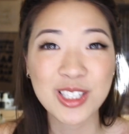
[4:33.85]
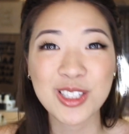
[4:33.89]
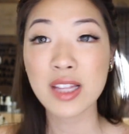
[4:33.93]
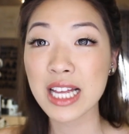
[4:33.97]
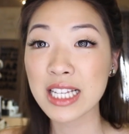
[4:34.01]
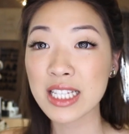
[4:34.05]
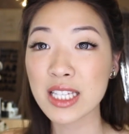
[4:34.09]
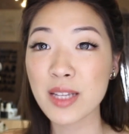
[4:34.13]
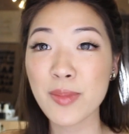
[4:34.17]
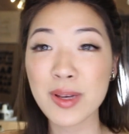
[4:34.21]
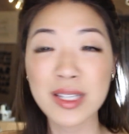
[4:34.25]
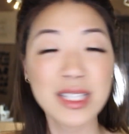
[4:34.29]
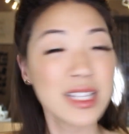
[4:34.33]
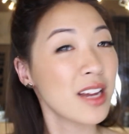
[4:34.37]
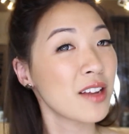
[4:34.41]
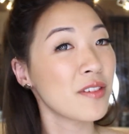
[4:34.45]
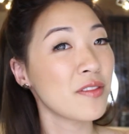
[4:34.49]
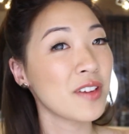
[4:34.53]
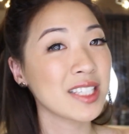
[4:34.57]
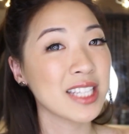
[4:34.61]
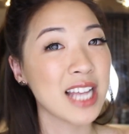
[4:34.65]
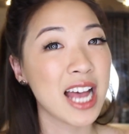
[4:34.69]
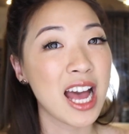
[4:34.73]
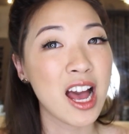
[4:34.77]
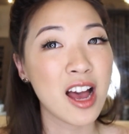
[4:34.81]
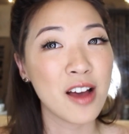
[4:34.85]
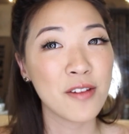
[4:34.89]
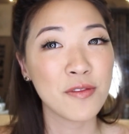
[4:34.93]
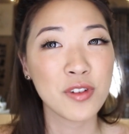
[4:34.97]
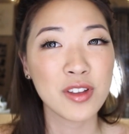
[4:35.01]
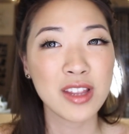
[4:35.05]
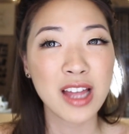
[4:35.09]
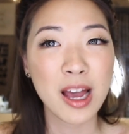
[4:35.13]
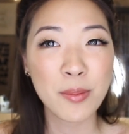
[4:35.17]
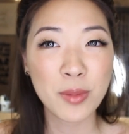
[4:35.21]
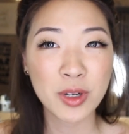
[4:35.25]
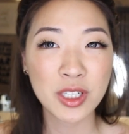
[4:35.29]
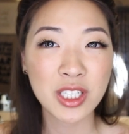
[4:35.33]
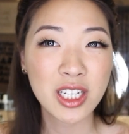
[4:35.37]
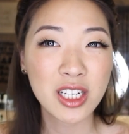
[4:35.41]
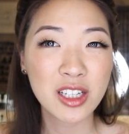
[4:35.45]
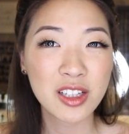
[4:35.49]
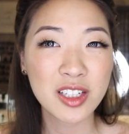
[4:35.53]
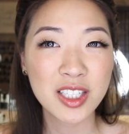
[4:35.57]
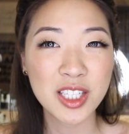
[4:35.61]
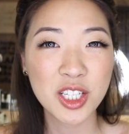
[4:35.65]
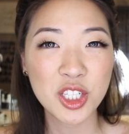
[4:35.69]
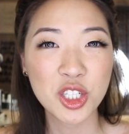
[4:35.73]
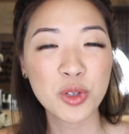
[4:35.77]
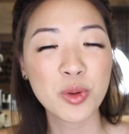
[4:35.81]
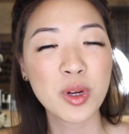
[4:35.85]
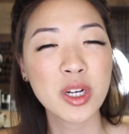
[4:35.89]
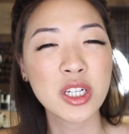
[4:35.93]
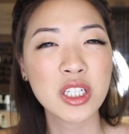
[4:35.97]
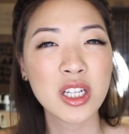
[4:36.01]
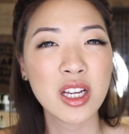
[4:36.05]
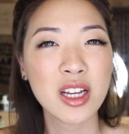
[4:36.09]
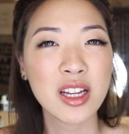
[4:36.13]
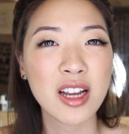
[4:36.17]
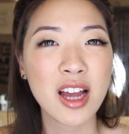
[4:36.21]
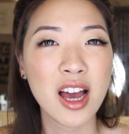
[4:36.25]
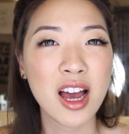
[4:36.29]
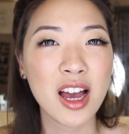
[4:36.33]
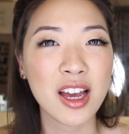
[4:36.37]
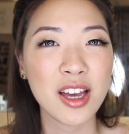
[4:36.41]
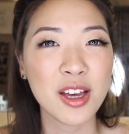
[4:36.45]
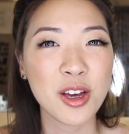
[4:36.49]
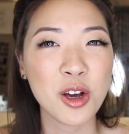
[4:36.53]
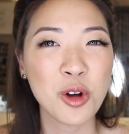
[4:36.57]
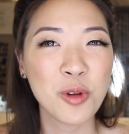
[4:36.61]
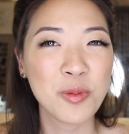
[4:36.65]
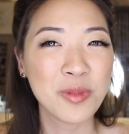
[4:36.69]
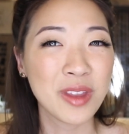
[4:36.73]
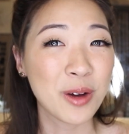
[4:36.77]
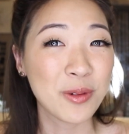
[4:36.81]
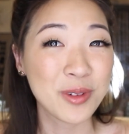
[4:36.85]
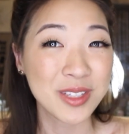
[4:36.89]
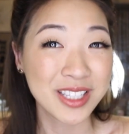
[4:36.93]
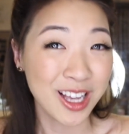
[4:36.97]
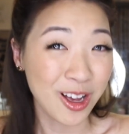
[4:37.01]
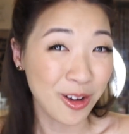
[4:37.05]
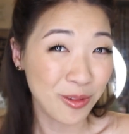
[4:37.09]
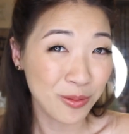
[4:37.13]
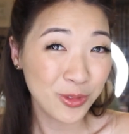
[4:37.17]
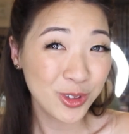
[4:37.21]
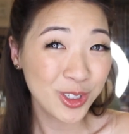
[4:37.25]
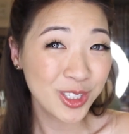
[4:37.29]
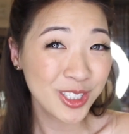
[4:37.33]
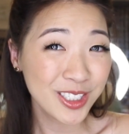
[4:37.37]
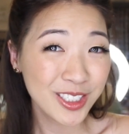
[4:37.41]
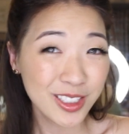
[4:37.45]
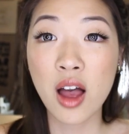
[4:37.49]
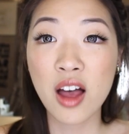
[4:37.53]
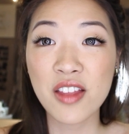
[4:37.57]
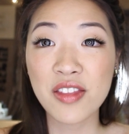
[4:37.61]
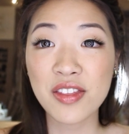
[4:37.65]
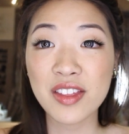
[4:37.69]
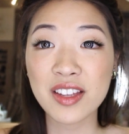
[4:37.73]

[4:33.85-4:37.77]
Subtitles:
So that's the best advice I have for that particular situation. I hope that was helpful.